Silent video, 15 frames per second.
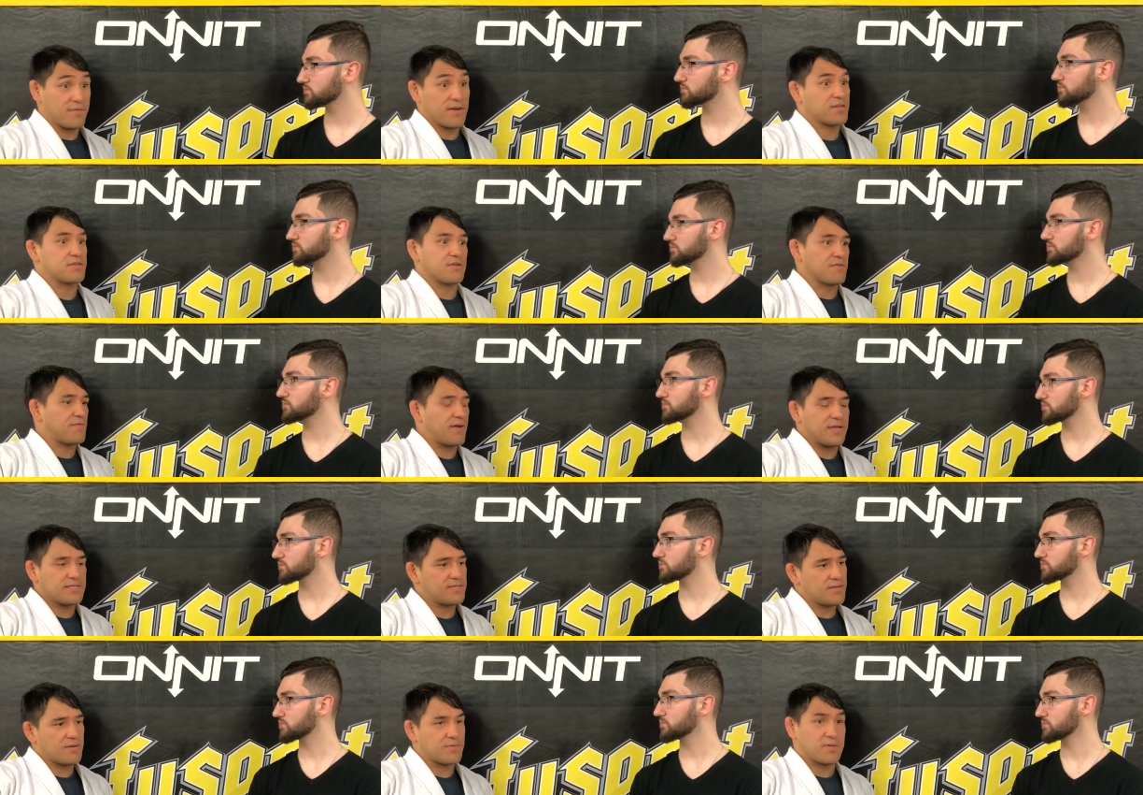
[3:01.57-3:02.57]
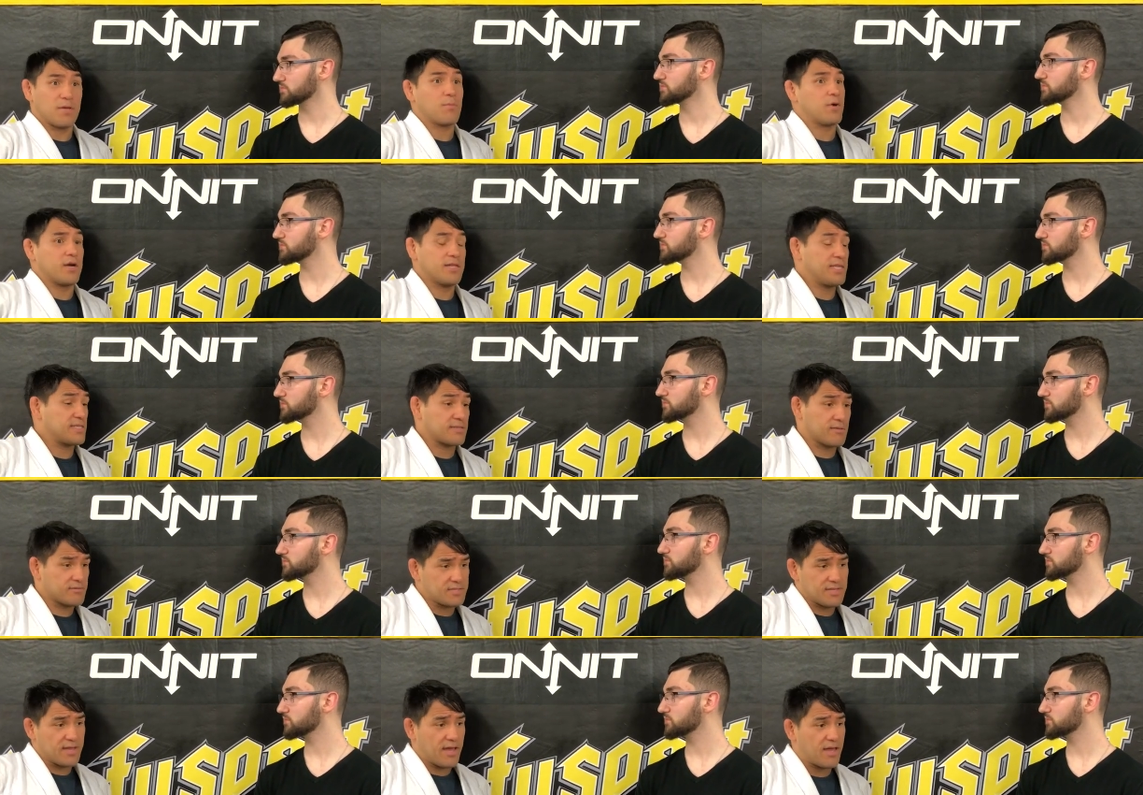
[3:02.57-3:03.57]
Speaker 1: professional fights. You know, somewhere at least close
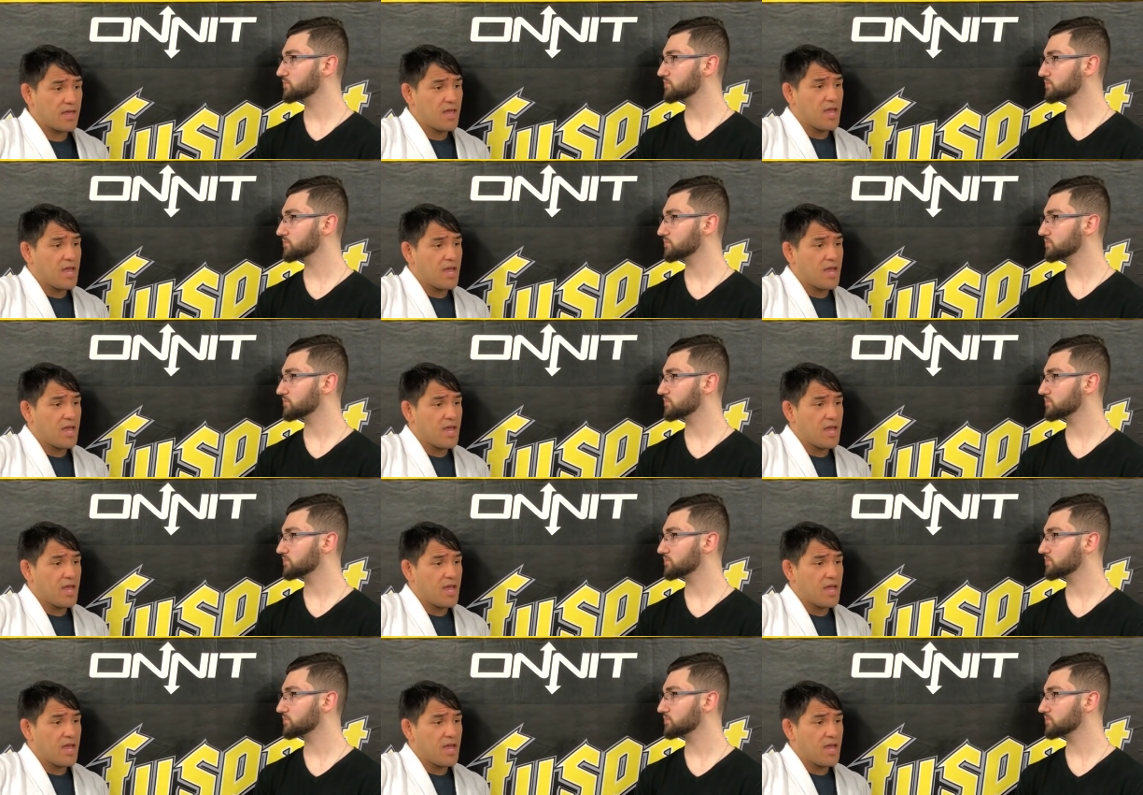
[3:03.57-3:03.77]
to that.